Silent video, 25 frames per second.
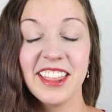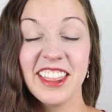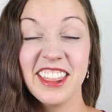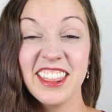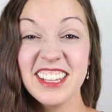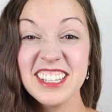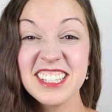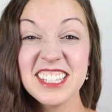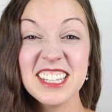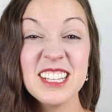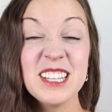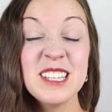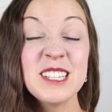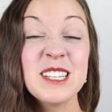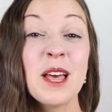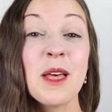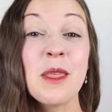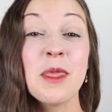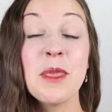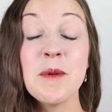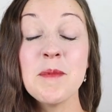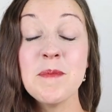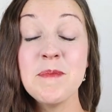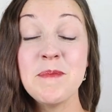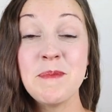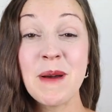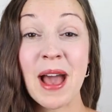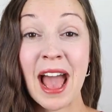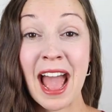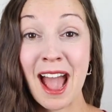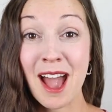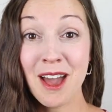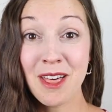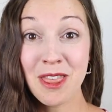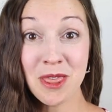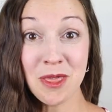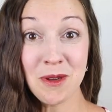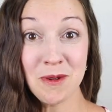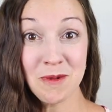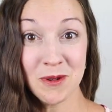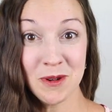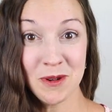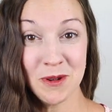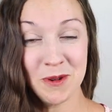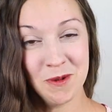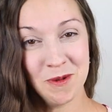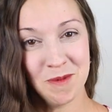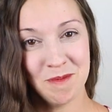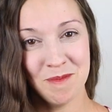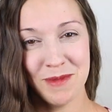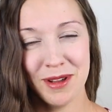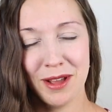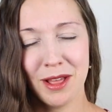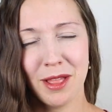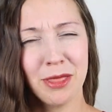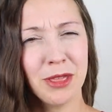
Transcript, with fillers: This is the bathroom.